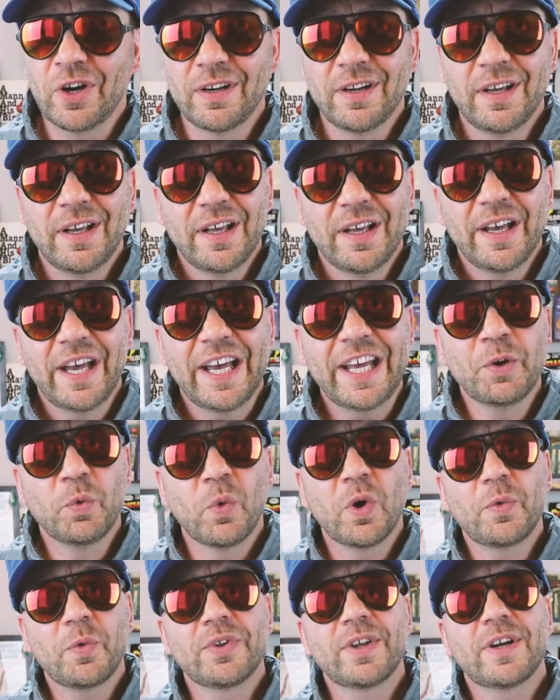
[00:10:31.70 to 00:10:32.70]
on,
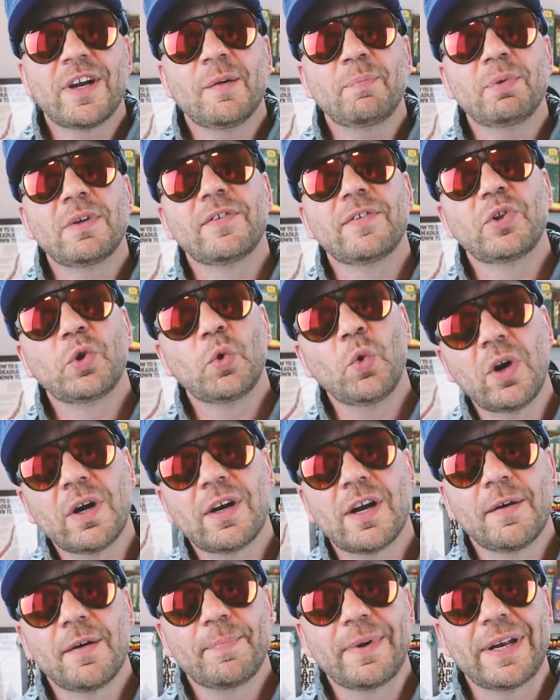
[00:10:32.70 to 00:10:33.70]
Heddon worked with a couple of
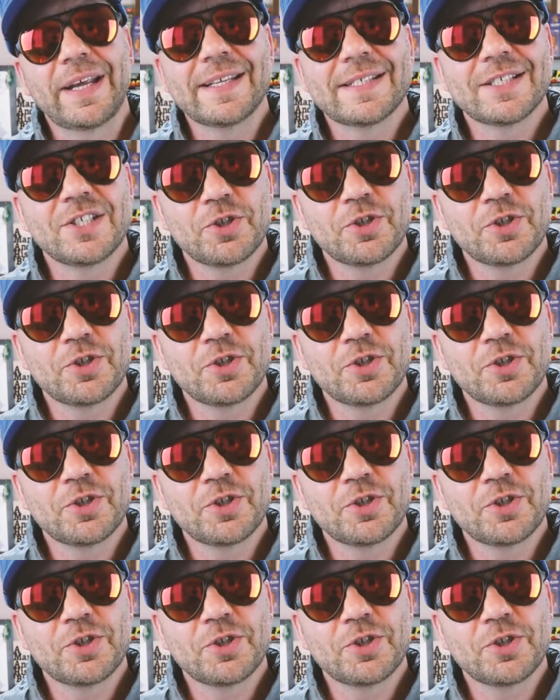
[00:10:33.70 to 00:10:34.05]
lure companies